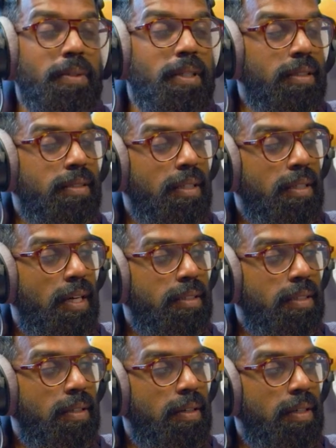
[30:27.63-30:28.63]
we go see that
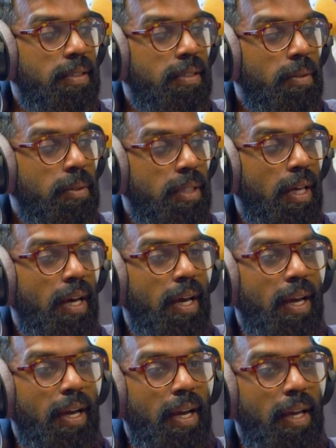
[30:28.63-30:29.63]
tonight? And so we're
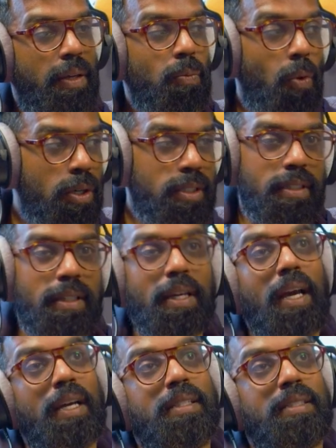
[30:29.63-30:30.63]
there, and then watching the
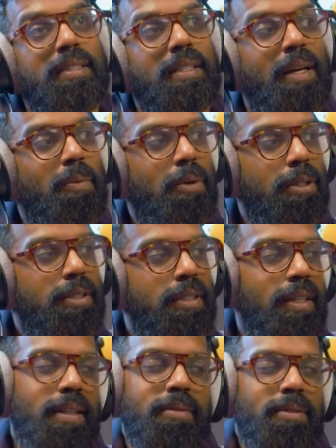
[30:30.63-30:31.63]
kids just like watch
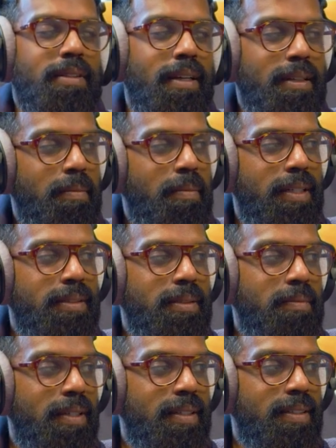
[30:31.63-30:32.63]
it. It was like
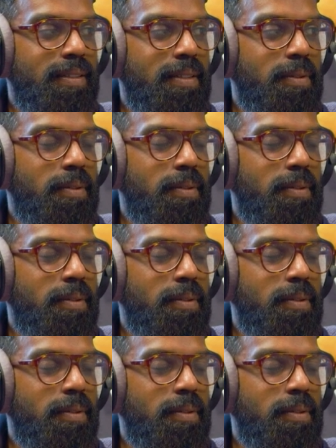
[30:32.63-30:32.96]
amazing, man. Do you know